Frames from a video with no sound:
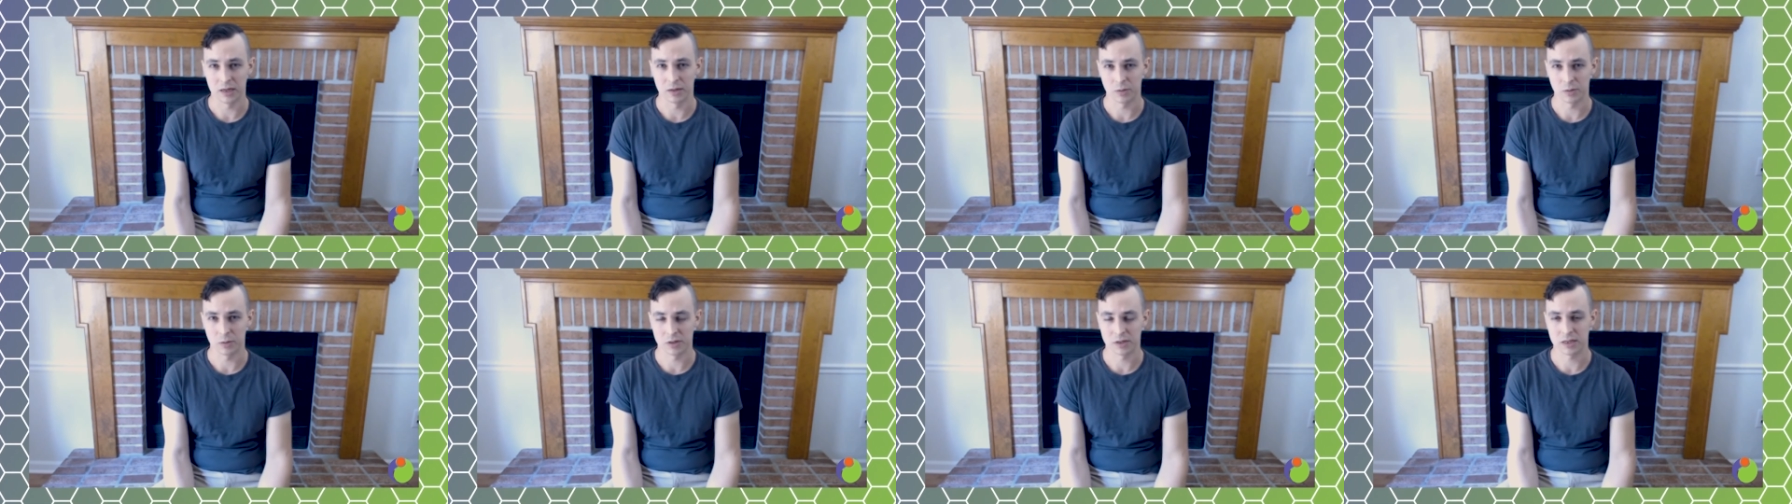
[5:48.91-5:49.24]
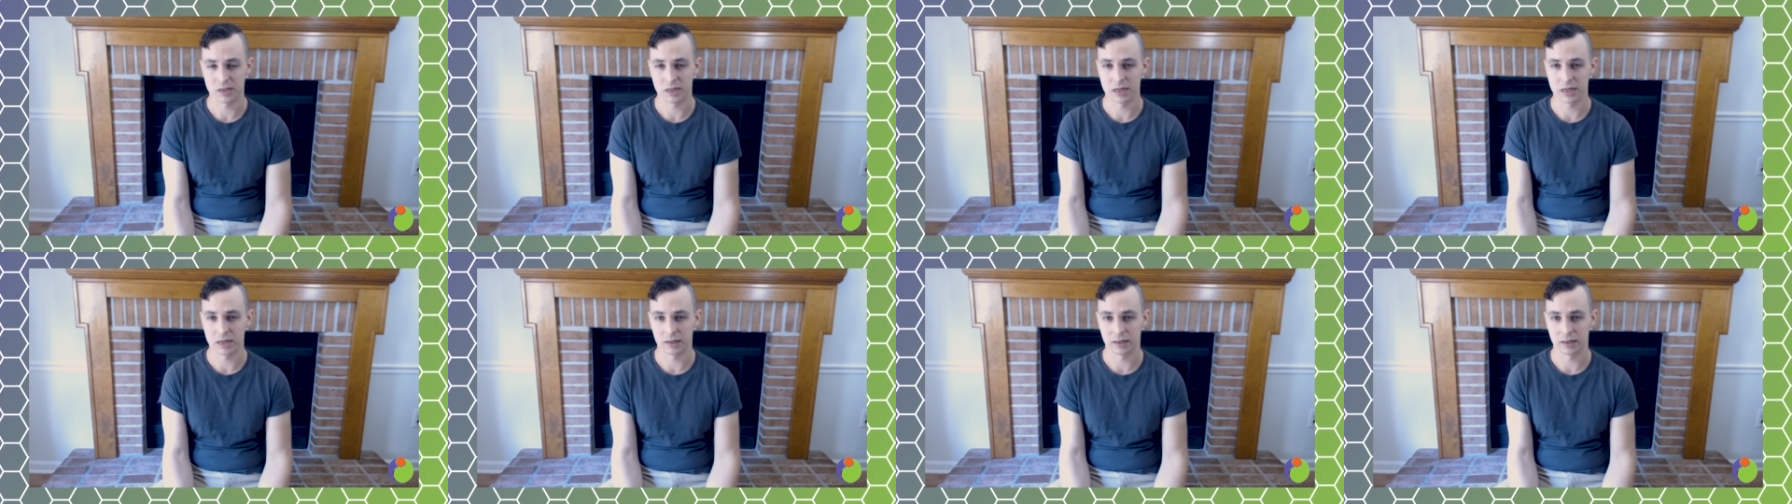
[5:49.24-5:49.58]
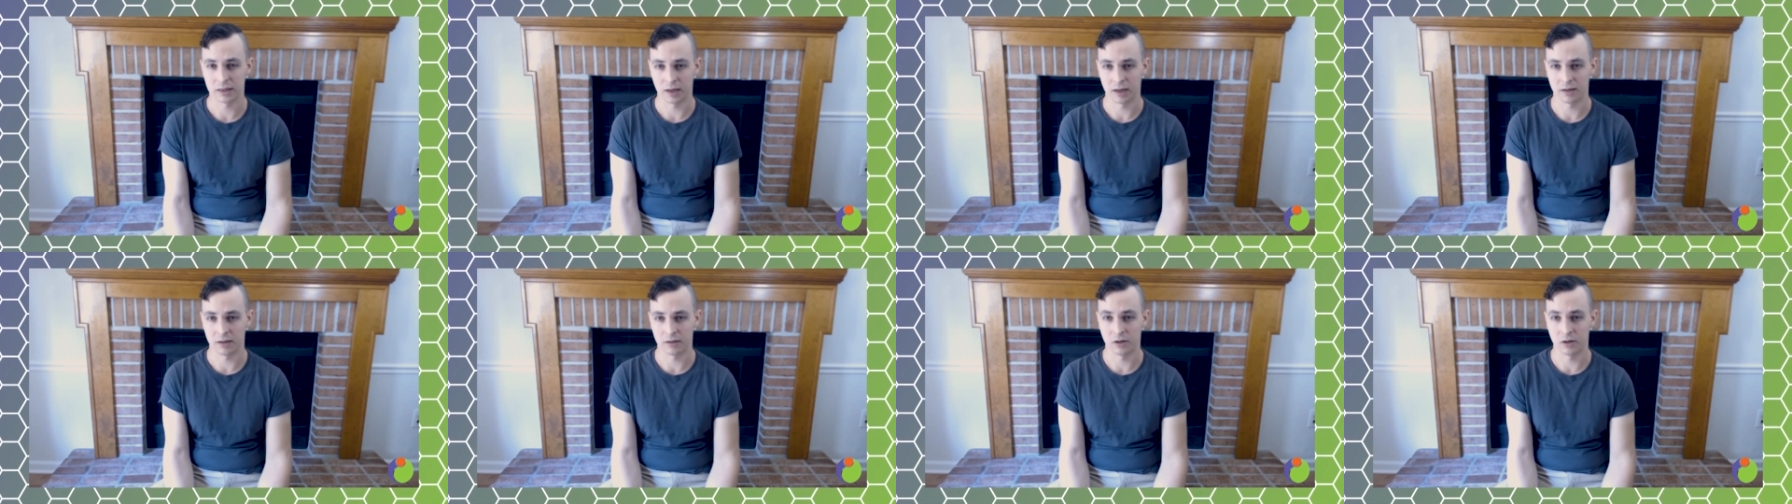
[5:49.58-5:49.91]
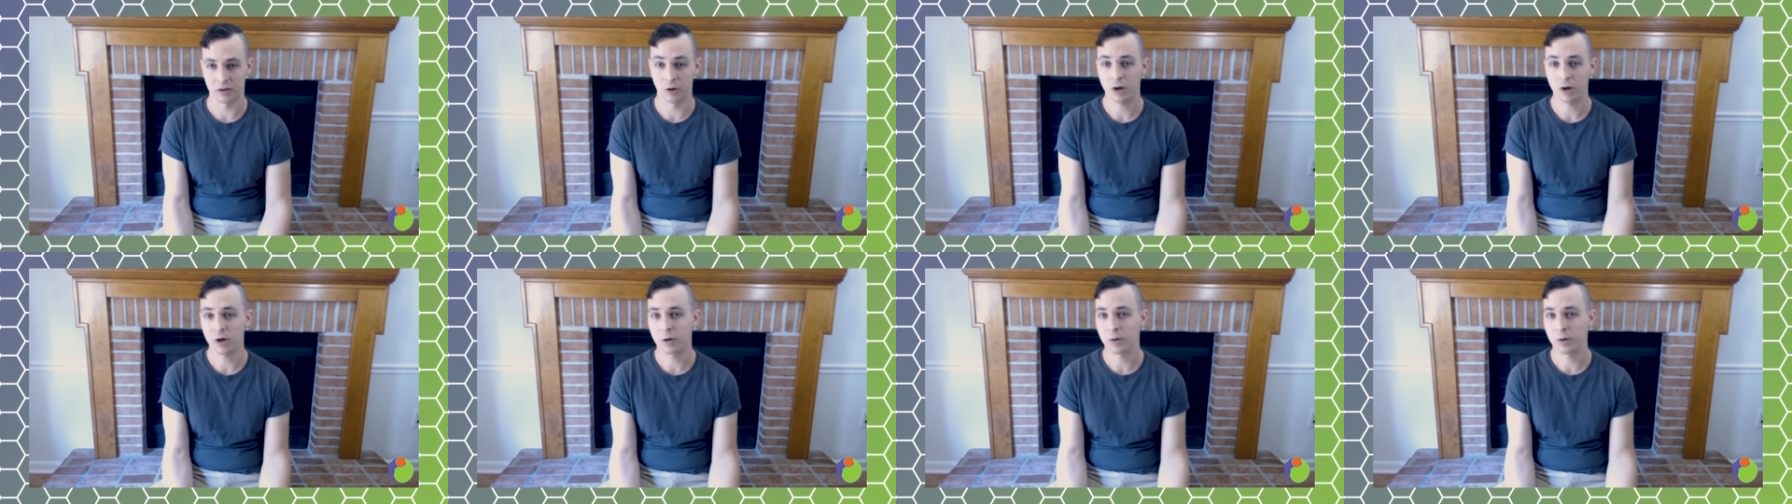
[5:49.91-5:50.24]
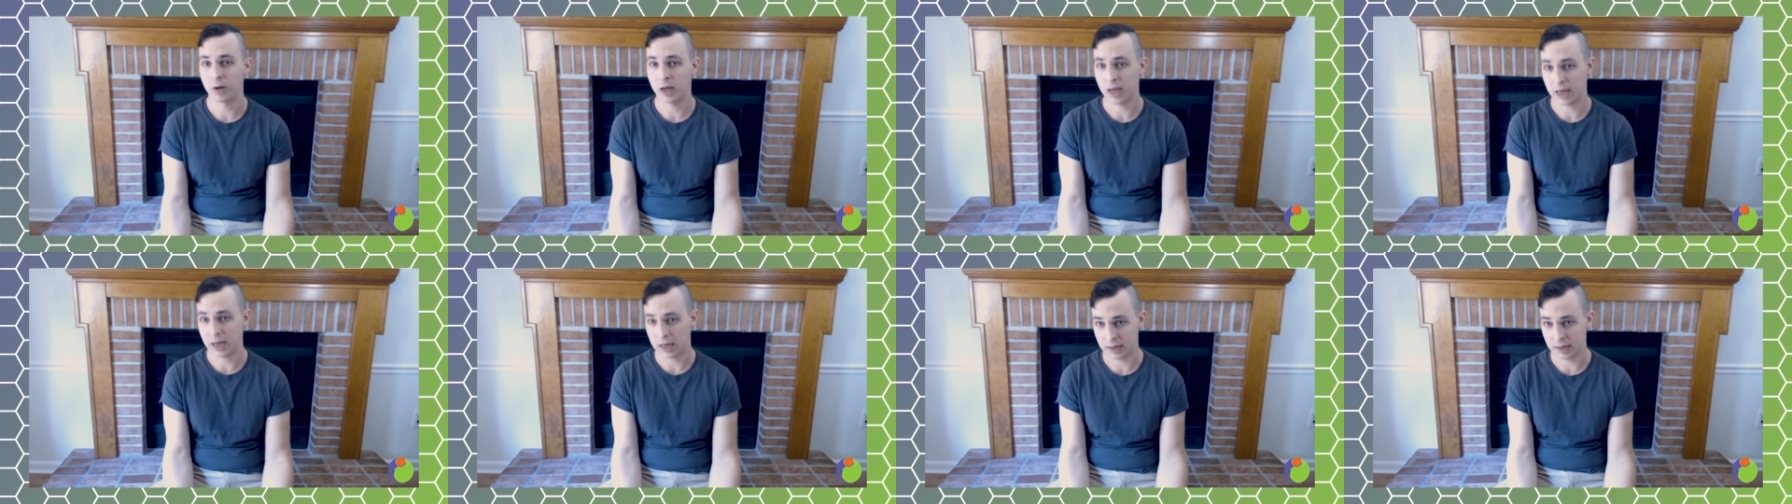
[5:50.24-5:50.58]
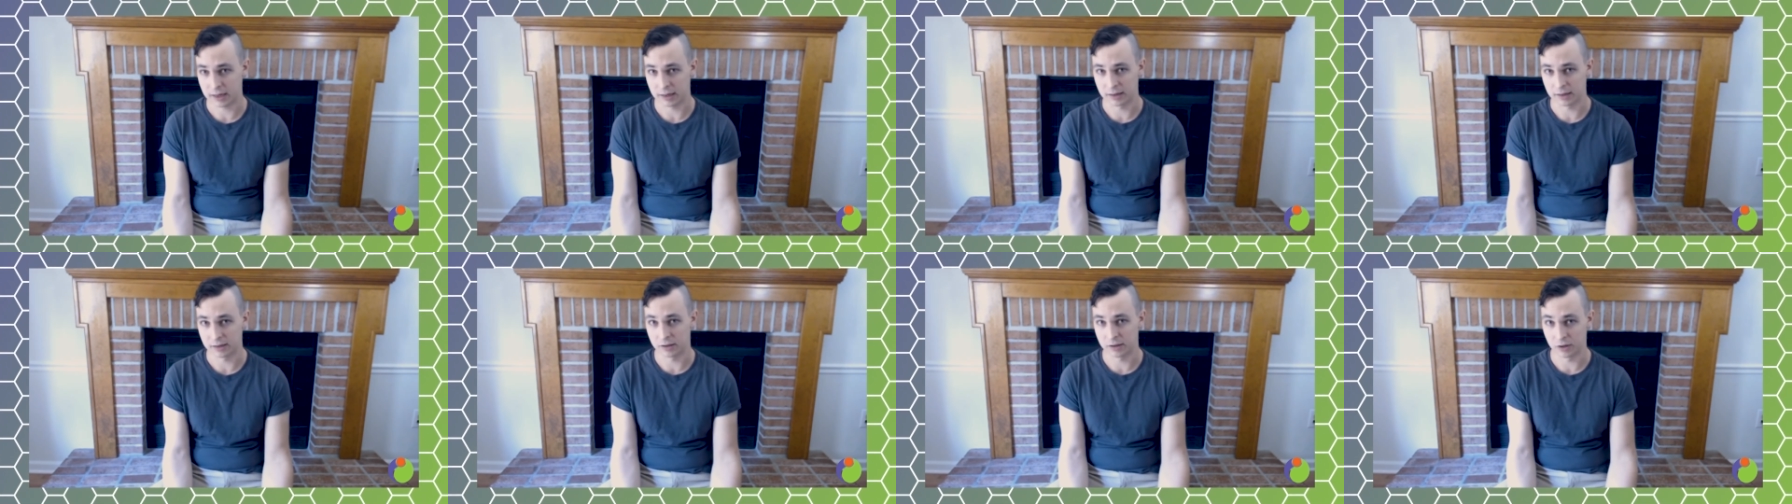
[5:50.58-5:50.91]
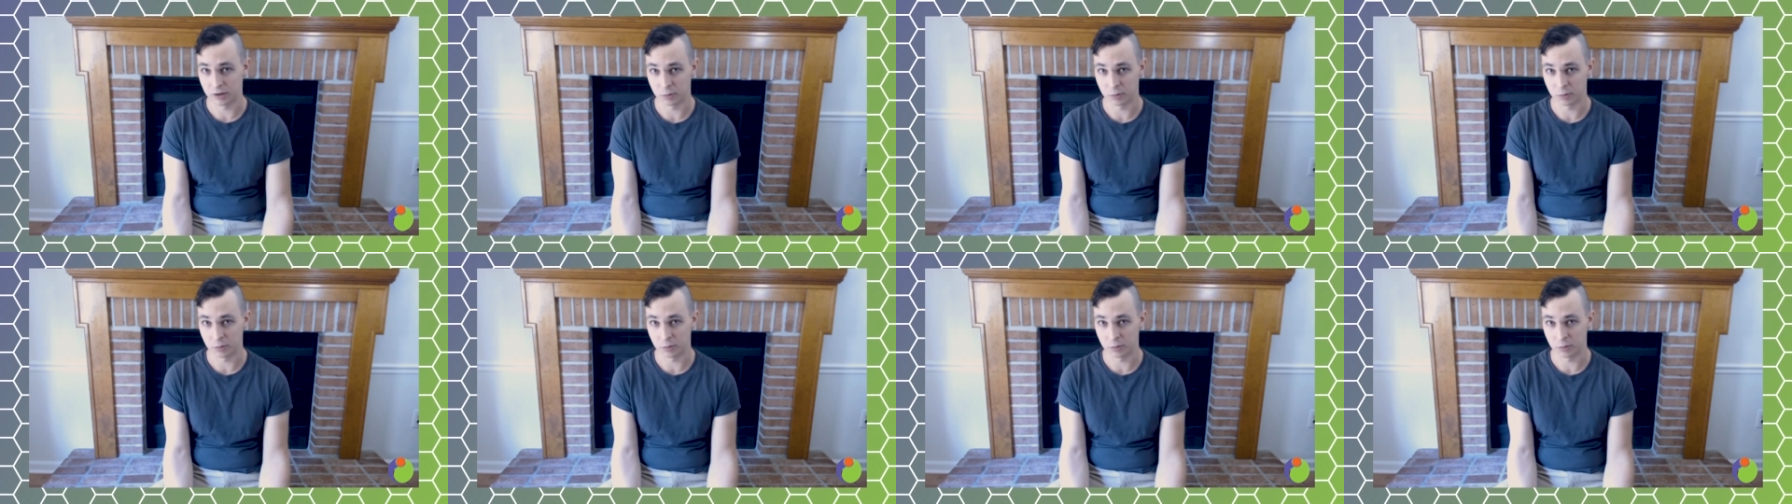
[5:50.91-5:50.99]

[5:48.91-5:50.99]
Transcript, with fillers: It was seeing that, oh, hey,